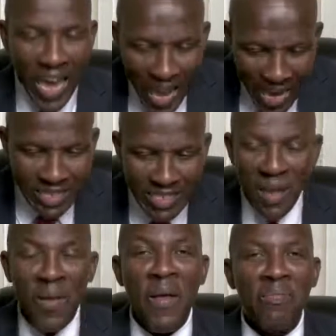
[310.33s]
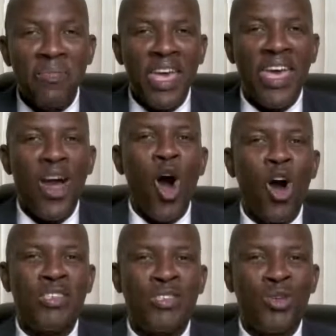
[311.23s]
Hence, they
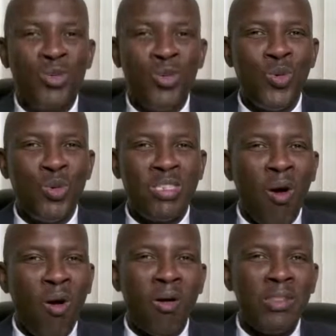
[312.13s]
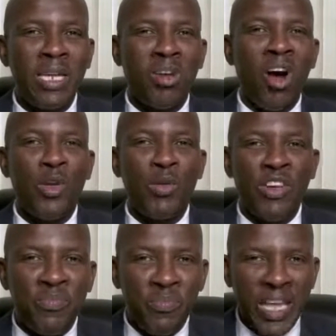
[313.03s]
ought to use all that God would
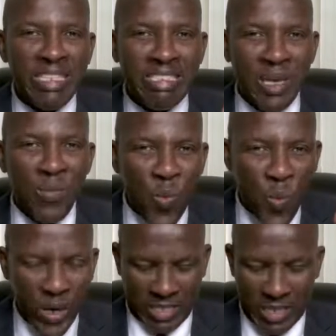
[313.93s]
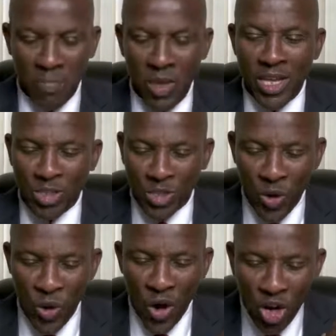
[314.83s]
have blessed them with
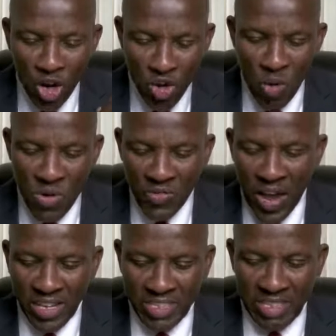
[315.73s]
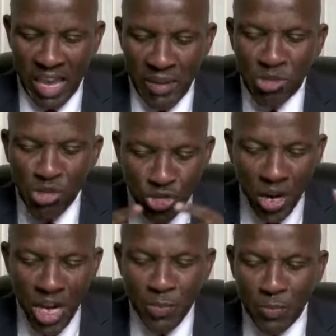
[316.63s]
to glorify His name.
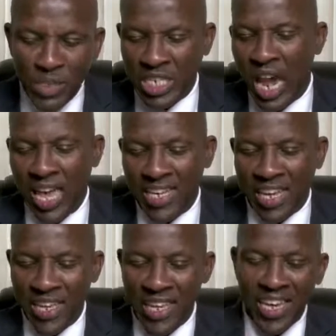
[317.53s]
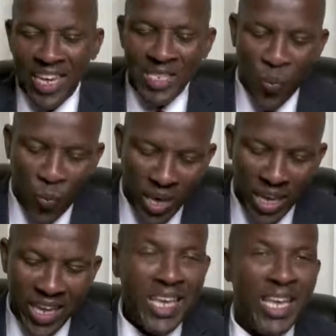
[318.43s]
Train up a child in the way
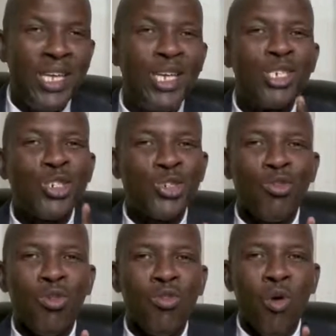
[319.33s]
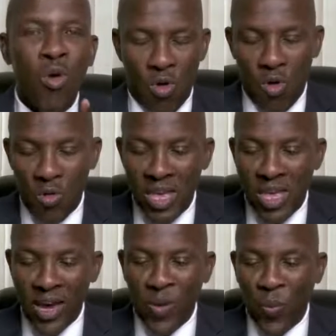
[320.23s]
he should go,
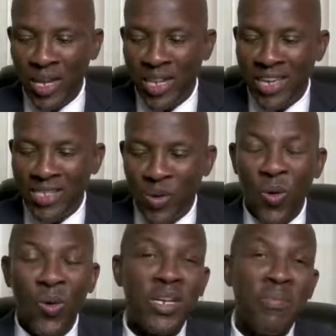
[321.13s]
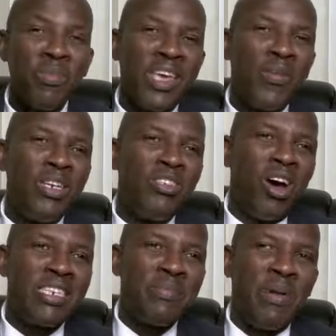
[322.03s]
and when he's old he will
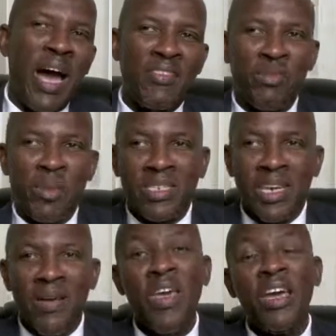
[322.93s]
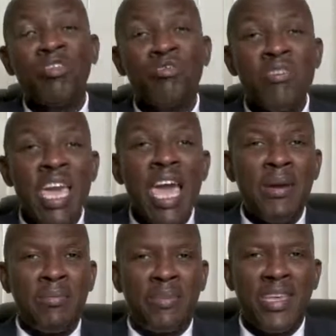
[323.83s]
not depart from it. There are 3
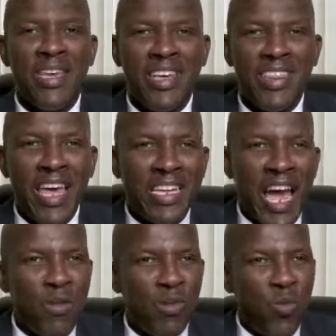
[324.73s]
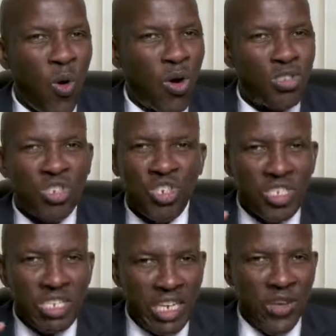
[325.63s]
M's that I would want to
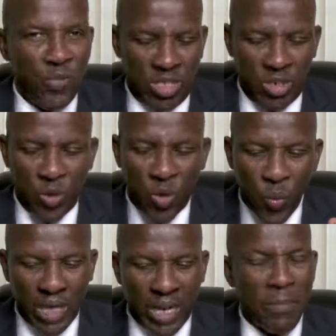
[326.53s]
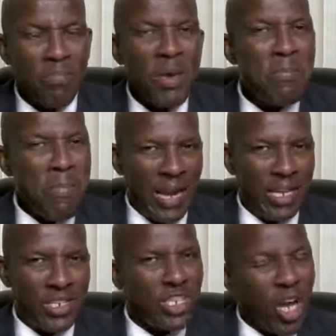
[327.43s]
just leave with you quickly.
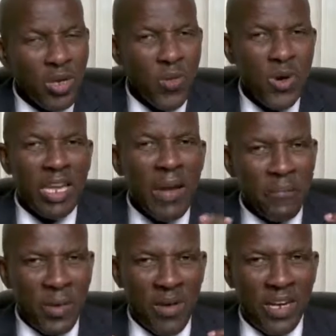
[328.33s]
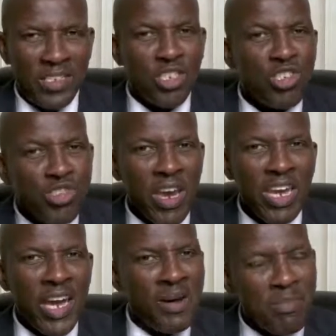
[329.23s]
Manage. In other words, parents, in
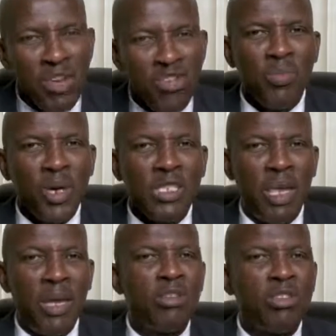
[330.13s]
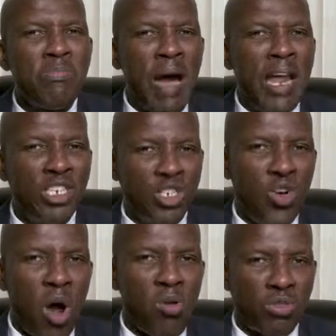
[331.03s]
training up, you must be able to manage
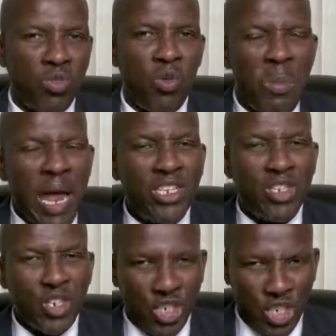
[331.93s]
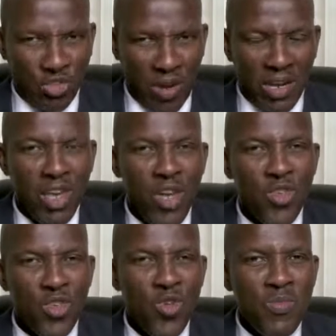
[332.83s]
your household, manage your children.
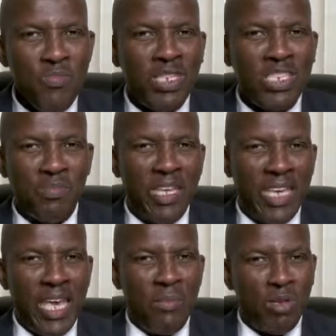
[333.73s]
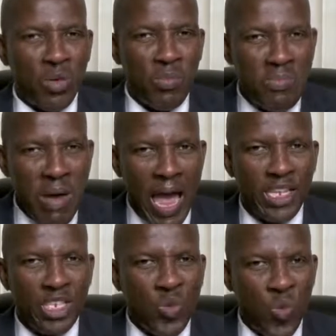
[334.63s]
You must be able to
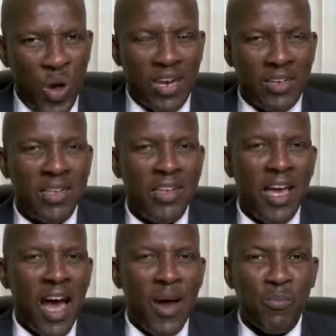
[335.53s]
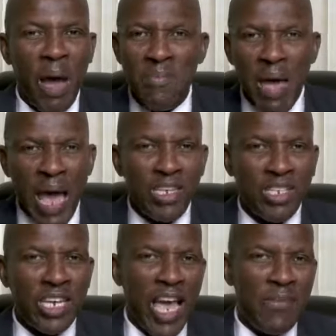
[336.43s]
manage well. By
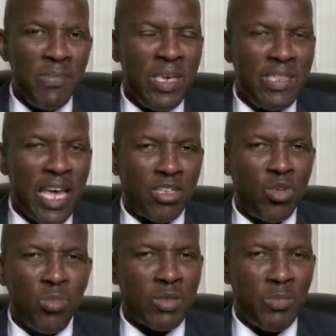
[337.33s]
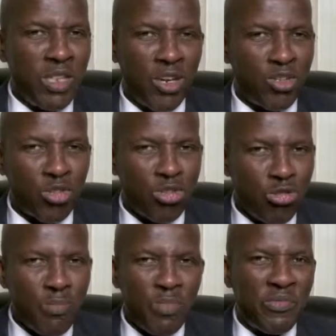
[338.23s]
managing, I mean that you must be able to
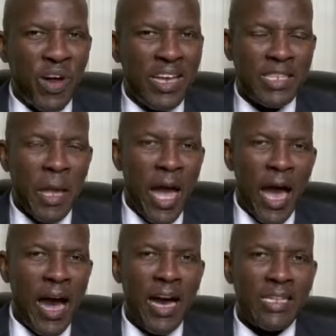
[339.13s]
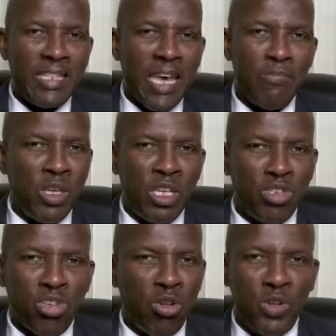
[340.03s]
supervise them
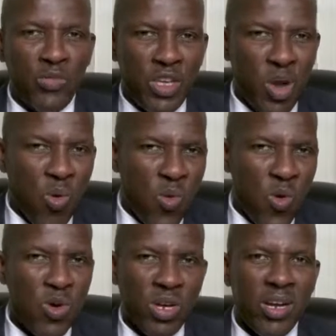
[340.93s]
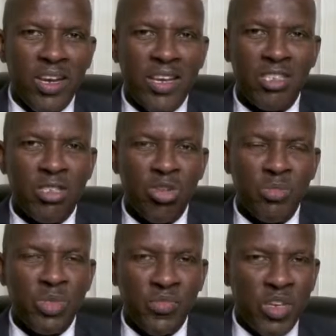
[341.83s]
in terms of their work, in
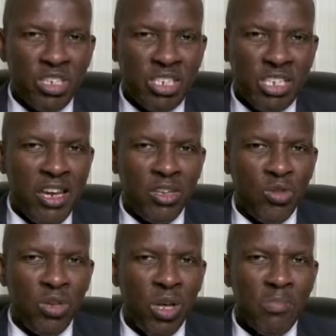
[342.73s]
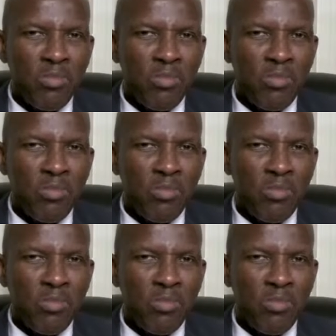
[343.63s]
terms of their schedule.